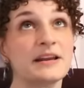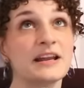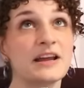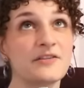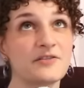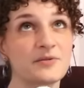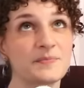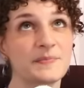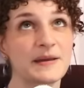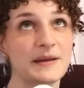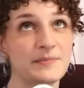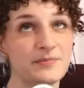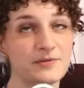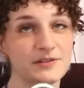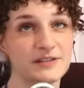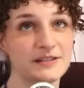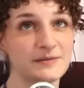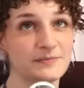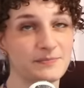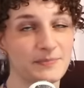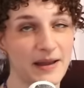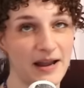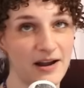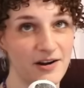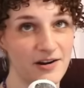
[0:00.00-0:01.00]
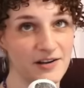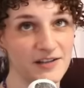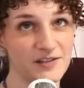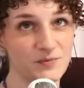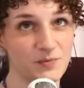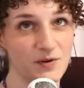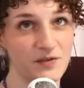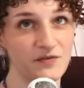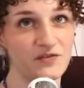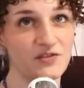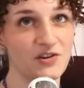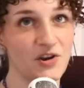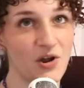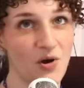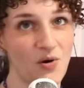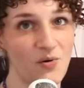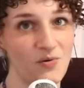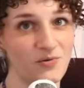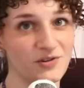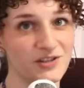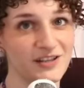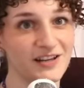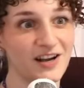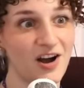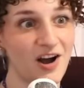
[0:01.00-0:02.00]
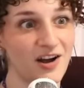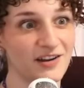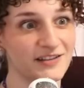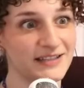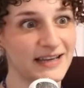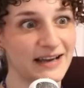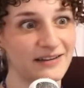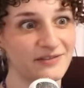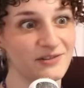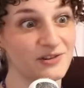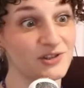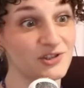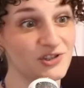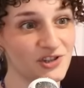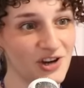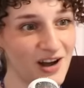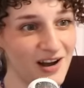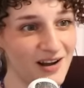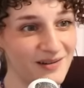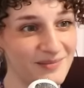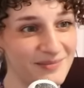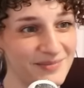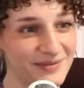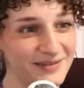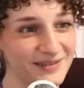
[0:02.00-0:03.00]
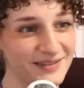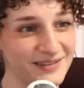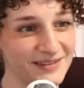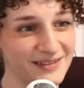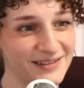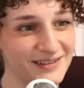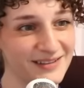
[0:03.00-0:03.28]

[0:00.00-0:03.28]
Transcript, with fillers: many other people's parents would have known to contact their job?